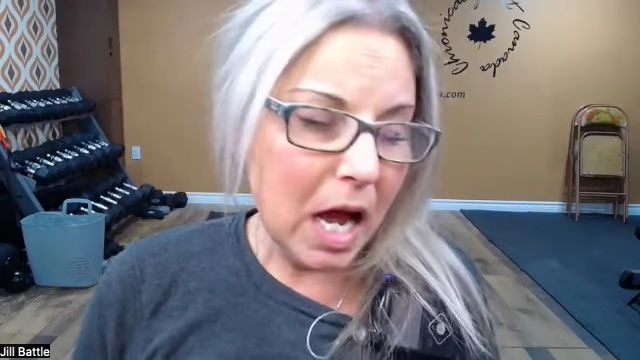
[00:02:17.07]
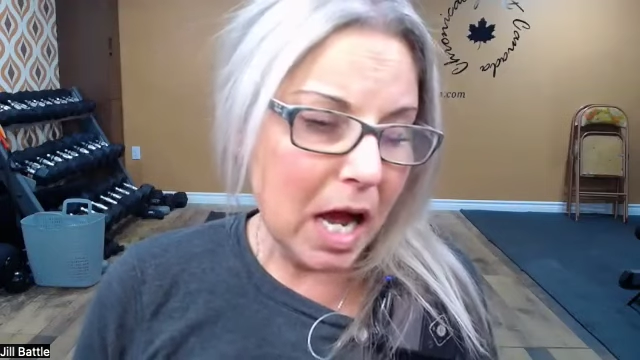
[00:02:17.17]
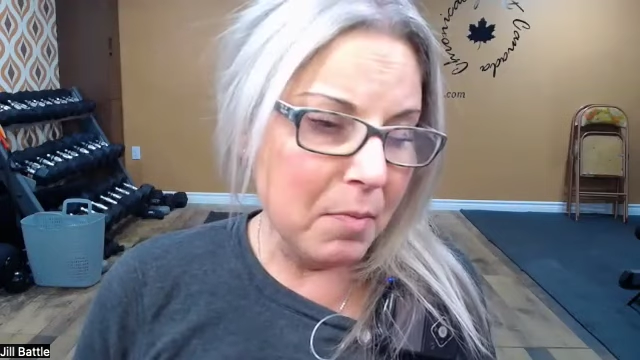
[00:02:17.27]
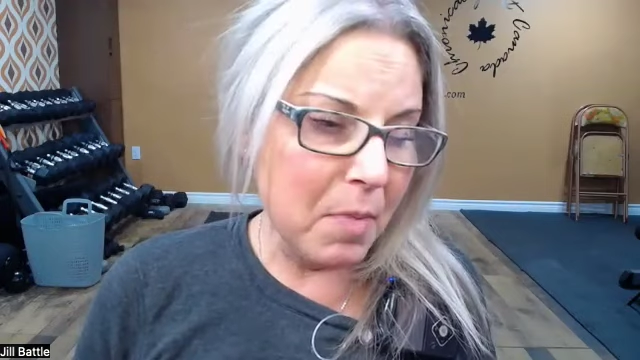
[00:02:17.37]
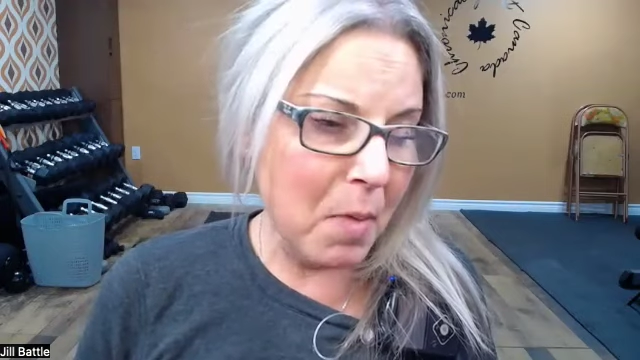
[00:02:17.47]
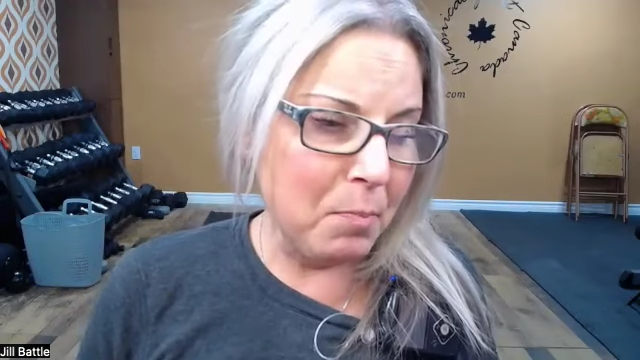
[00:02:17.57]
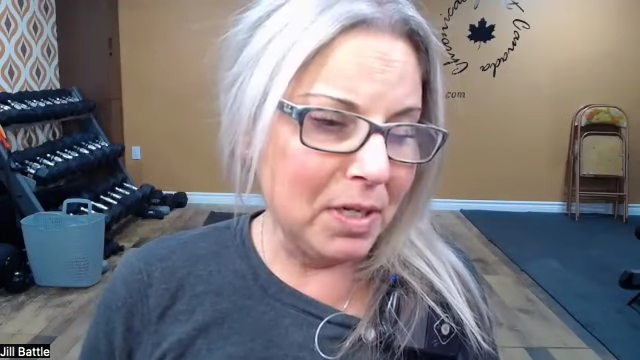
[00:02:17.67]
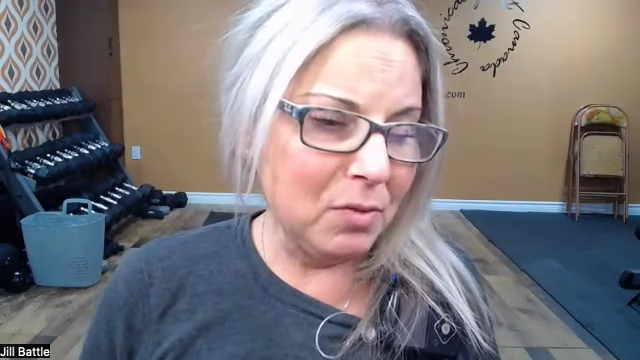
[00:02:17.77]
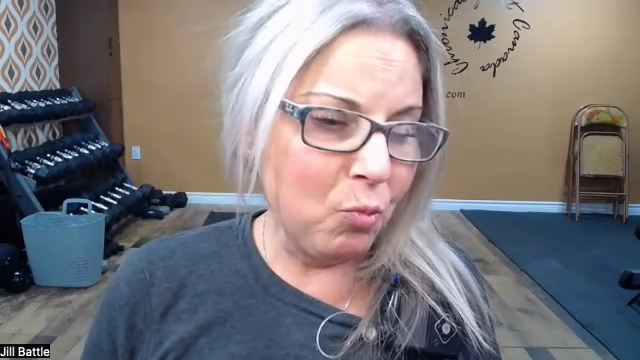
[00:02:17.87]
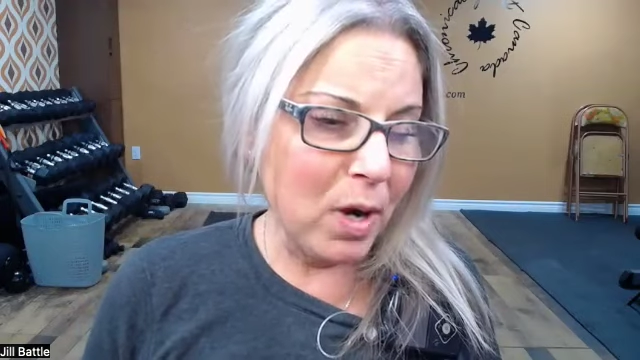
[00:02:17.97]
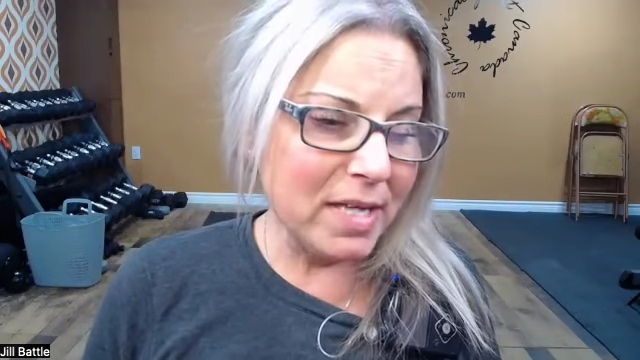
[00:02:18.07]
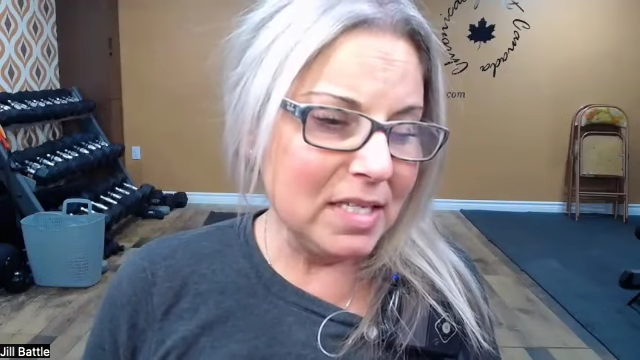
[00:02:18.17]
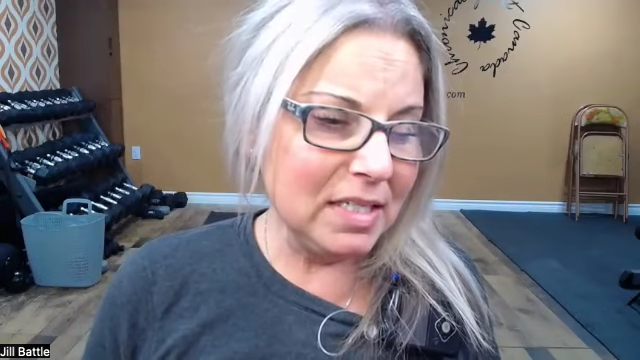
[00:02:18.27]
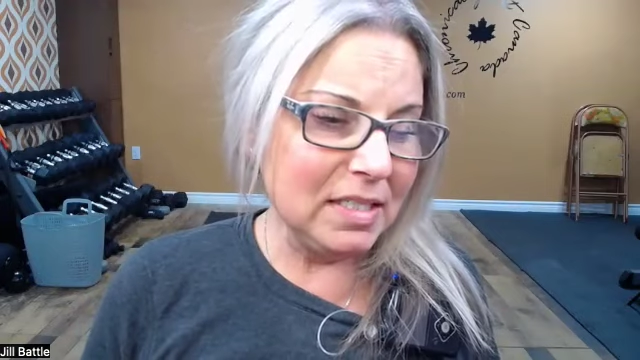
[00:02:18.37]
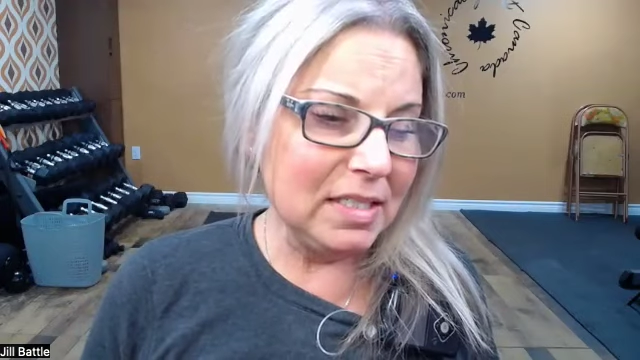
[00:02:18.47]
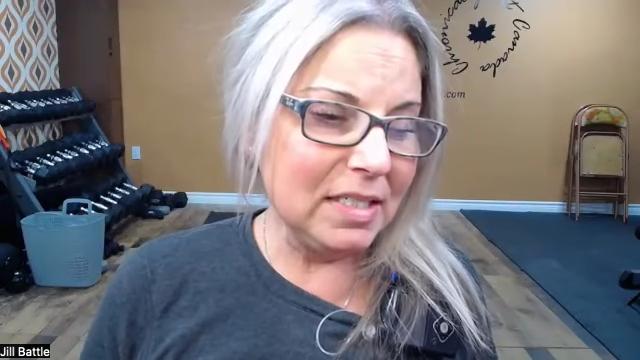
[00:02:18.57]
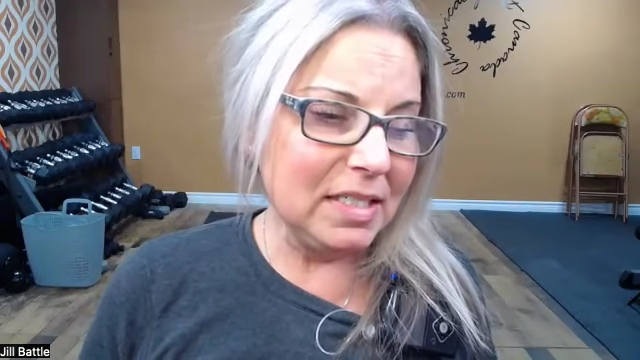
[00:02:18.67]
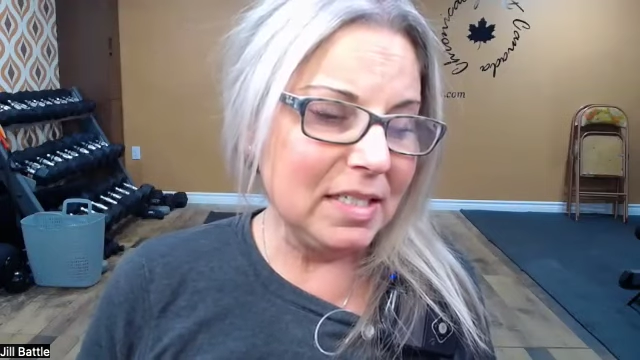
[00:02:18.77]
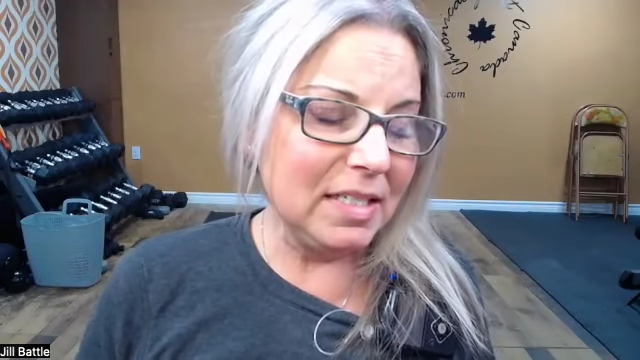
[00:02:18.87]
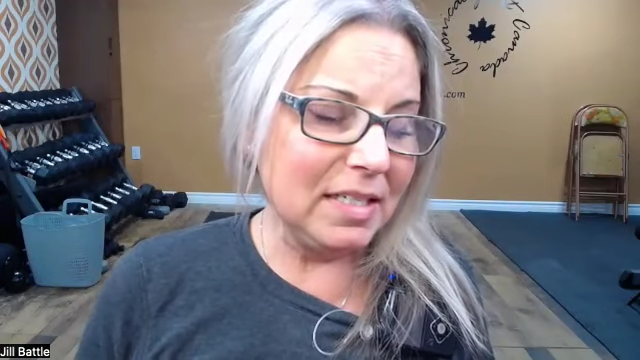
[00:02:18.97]
but wasn't
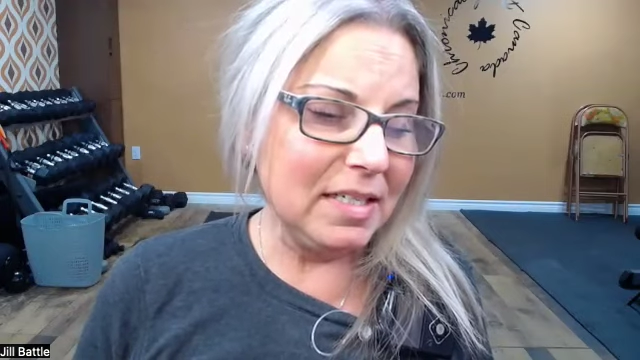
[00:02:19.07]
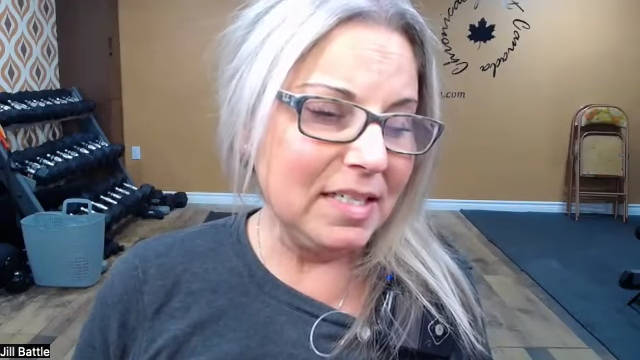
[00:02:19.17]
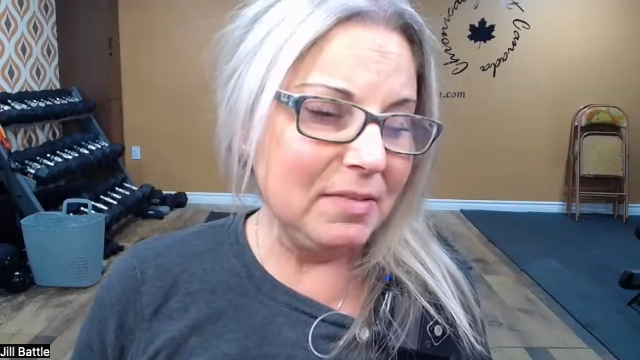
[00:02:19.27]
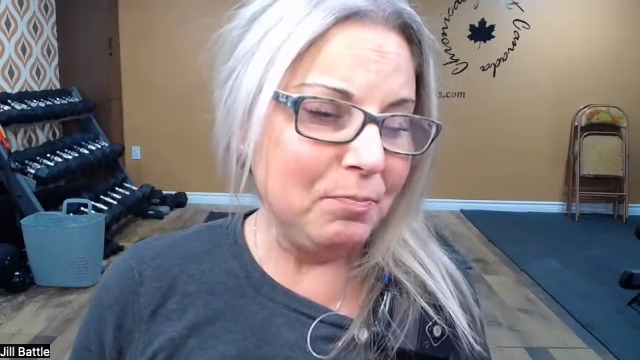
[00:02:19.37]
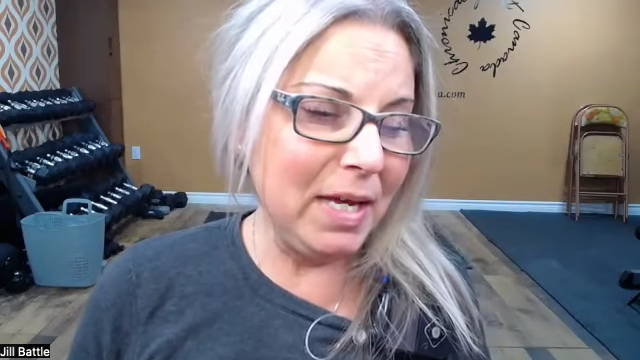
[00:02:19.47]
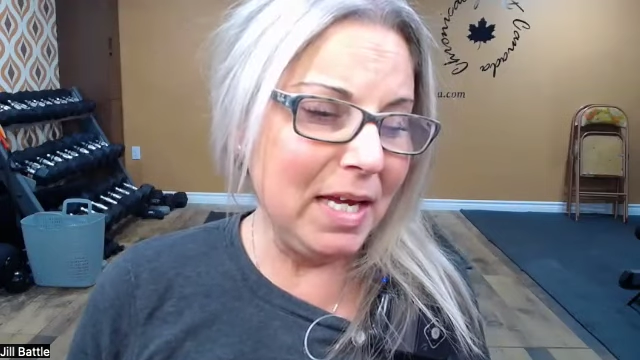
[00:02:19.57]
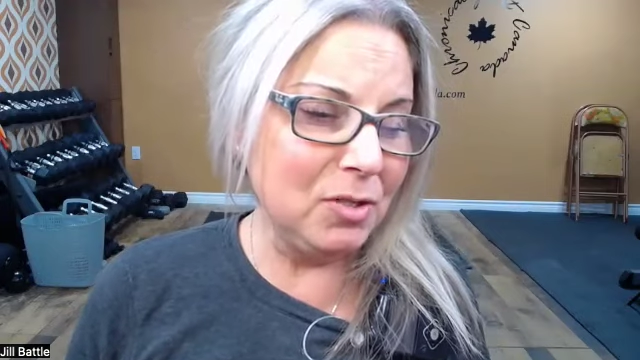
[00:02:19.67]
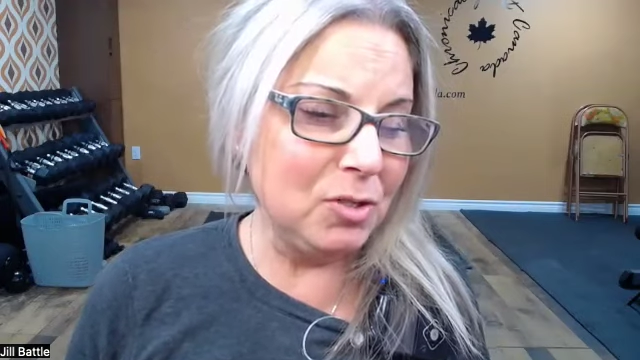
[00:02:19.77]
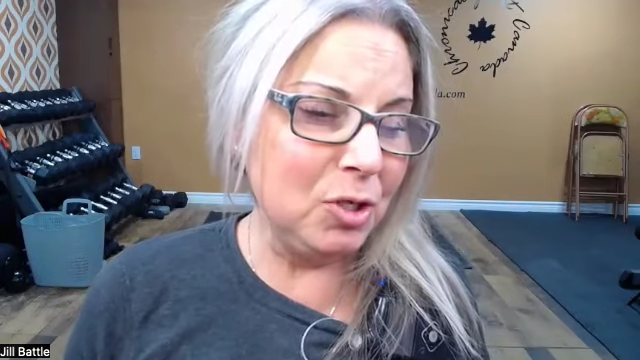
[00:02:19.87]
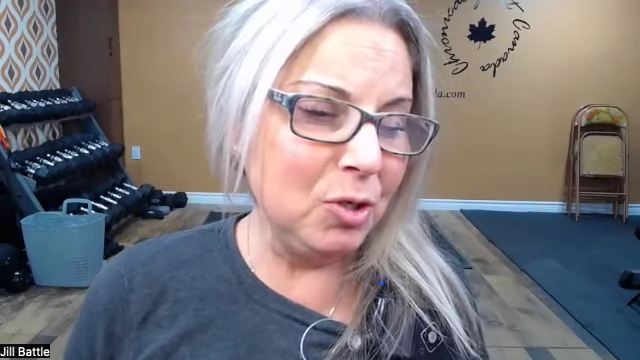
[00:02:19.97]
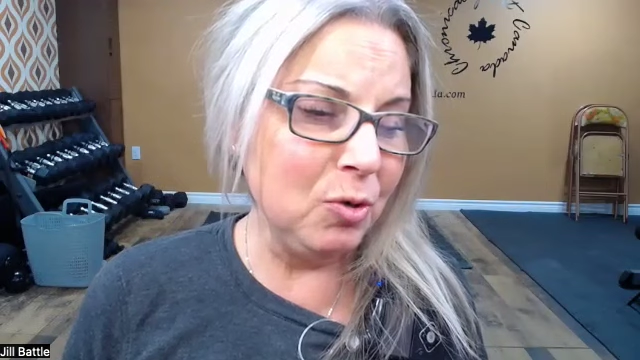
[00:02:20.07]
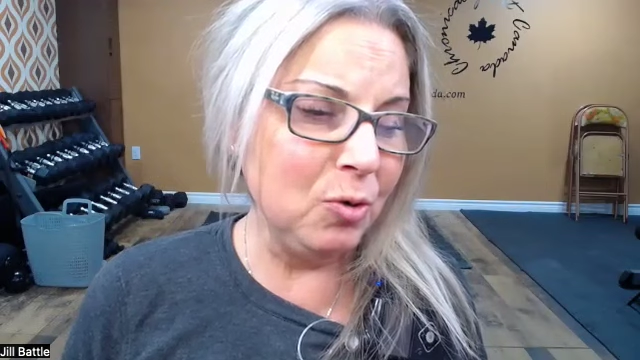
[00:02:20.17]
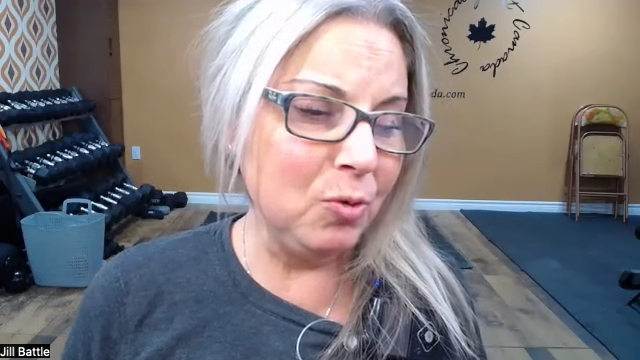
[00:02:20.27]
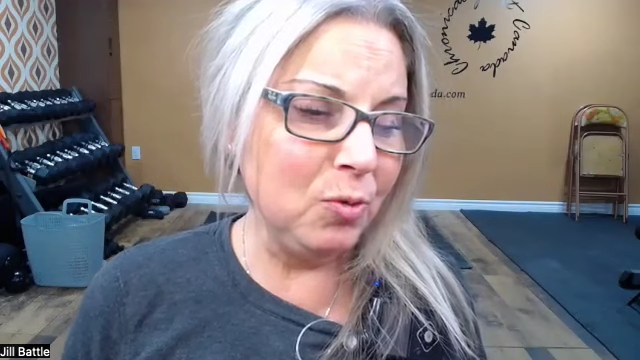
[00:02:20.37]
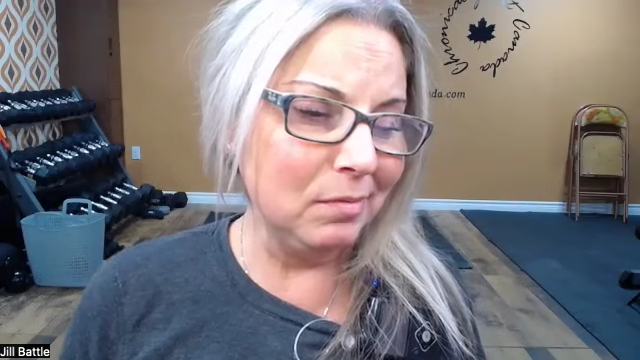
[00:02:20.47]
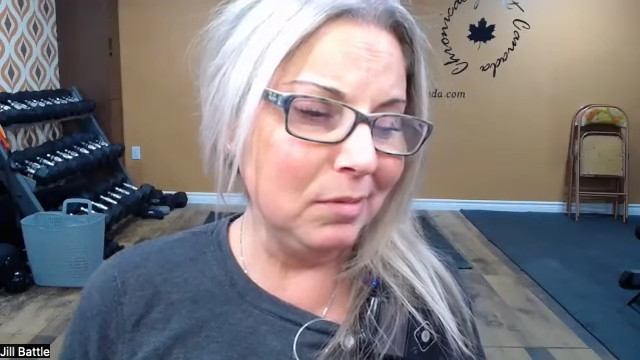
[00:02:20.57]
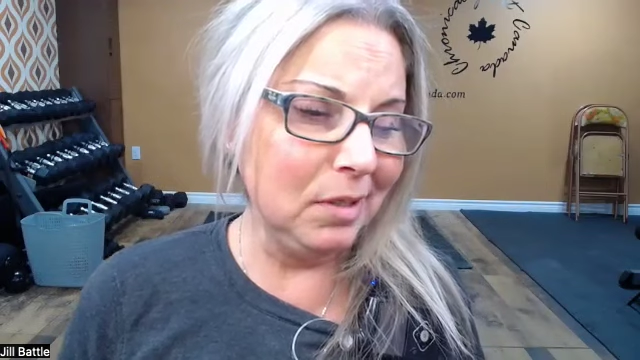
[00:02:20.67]
being too,